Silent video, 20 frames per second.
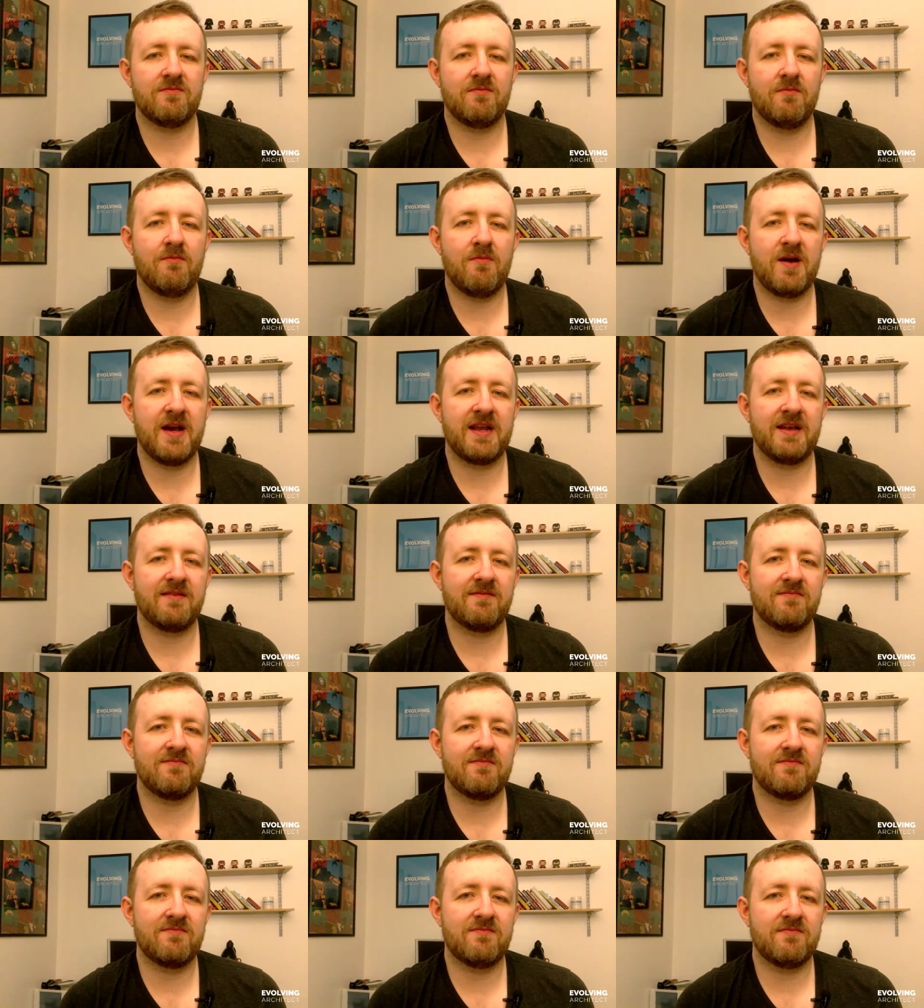might
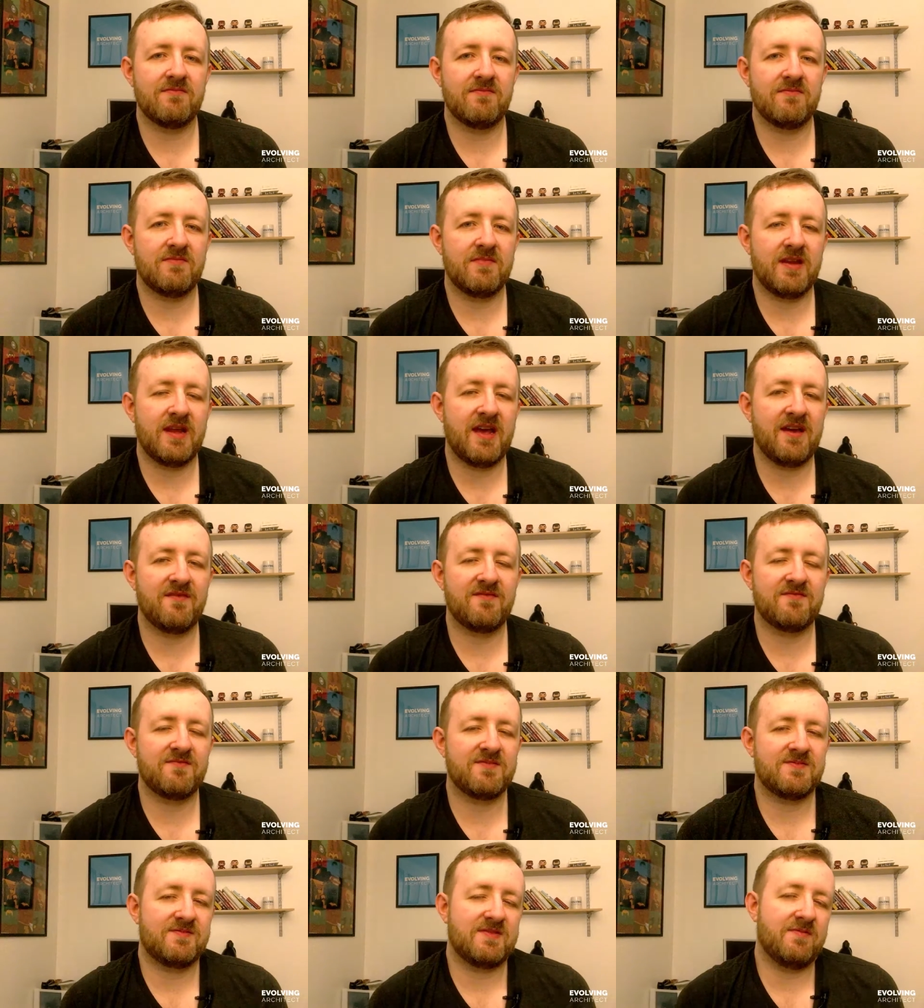
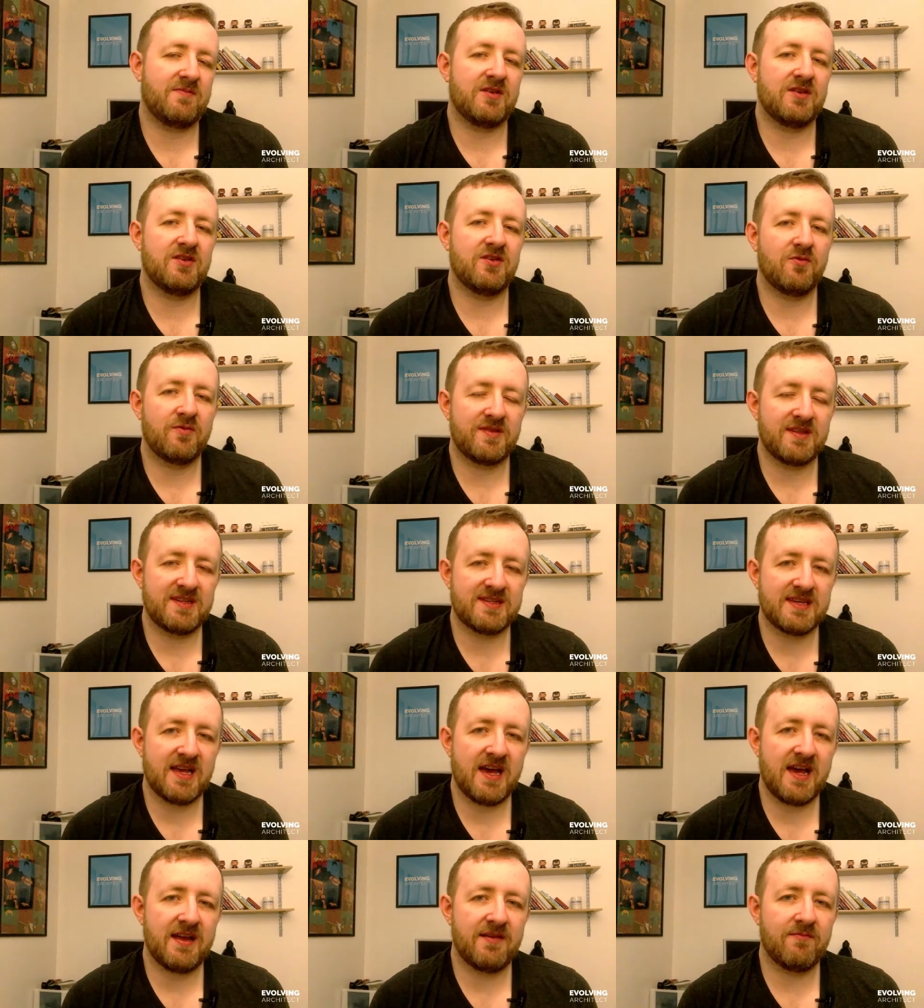have something to do with
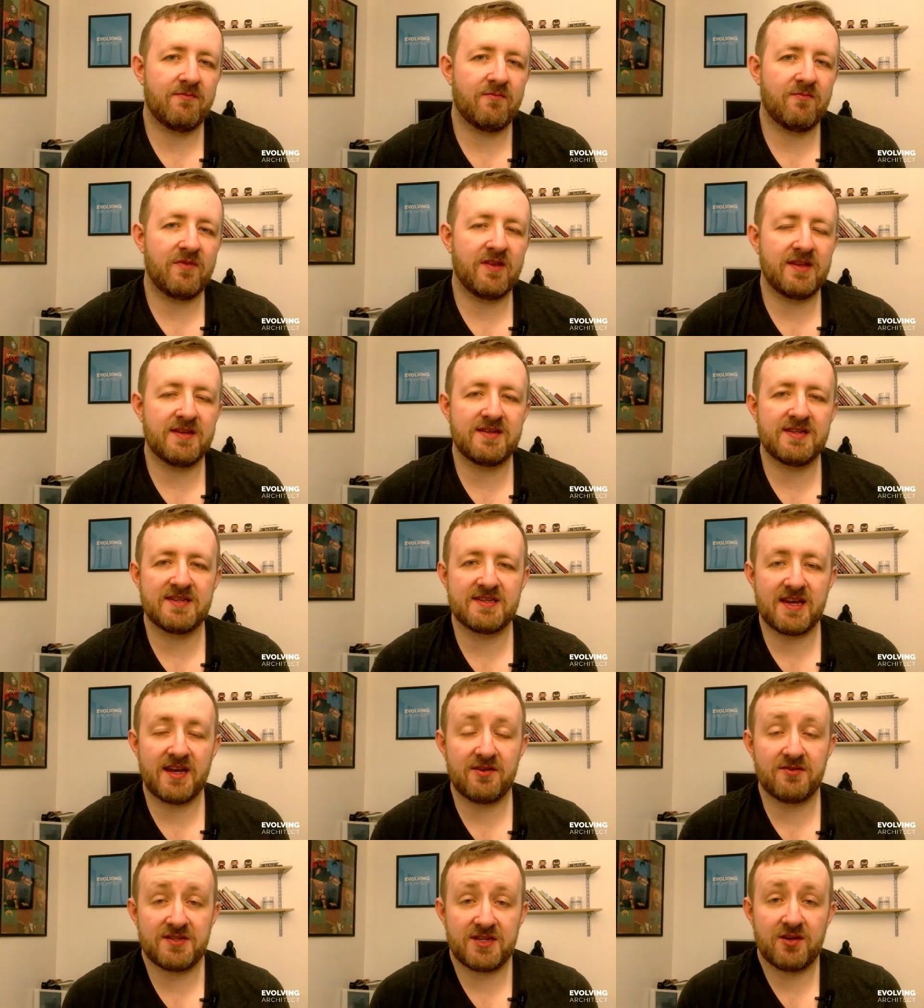design, the
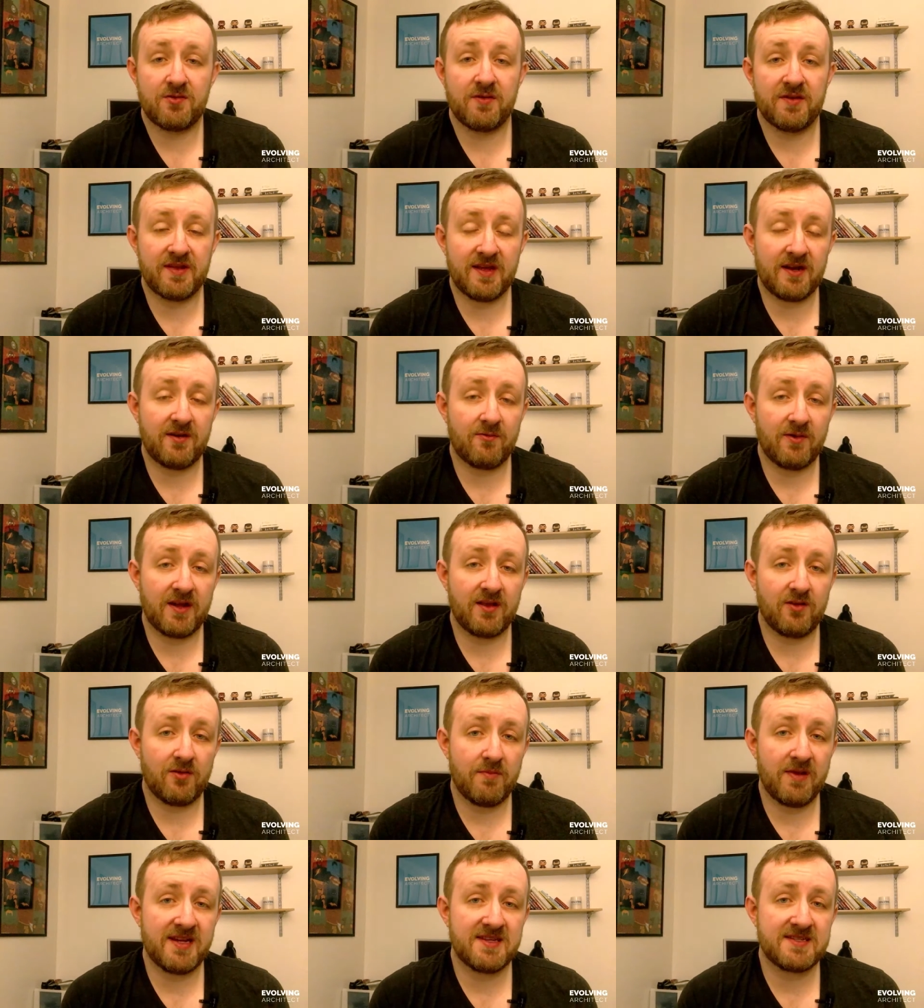designer deal with on a
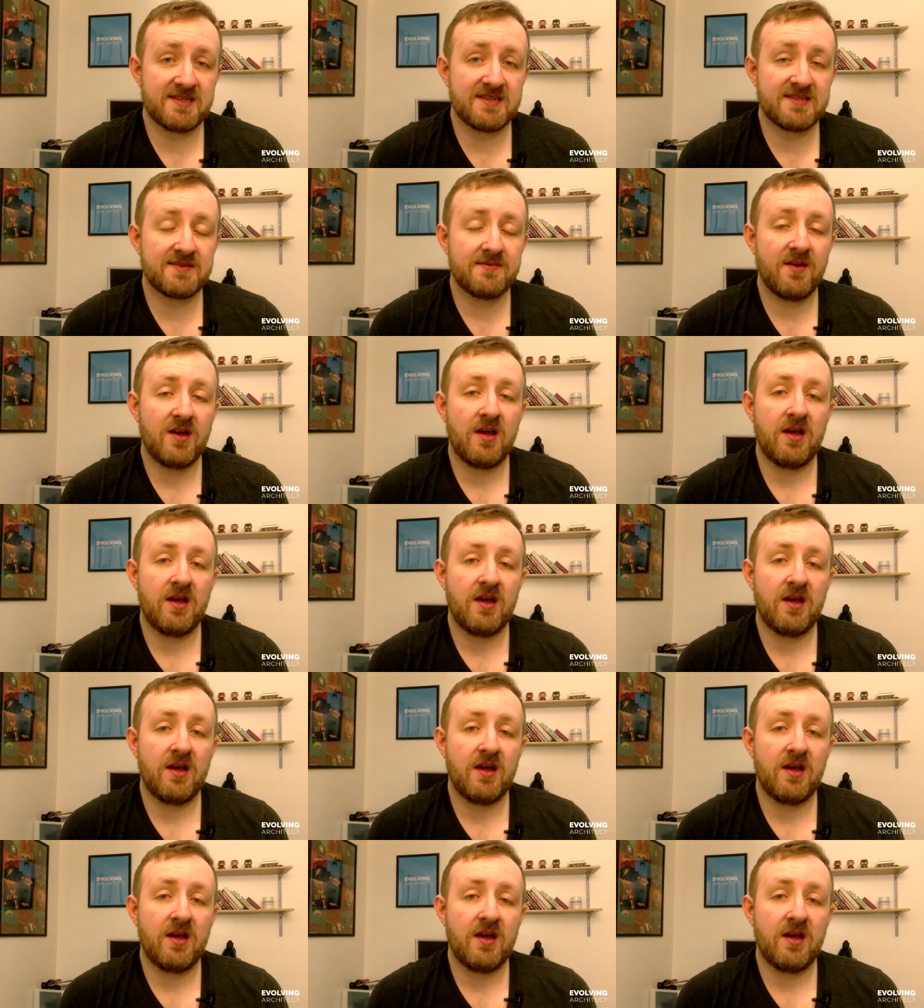regular basis.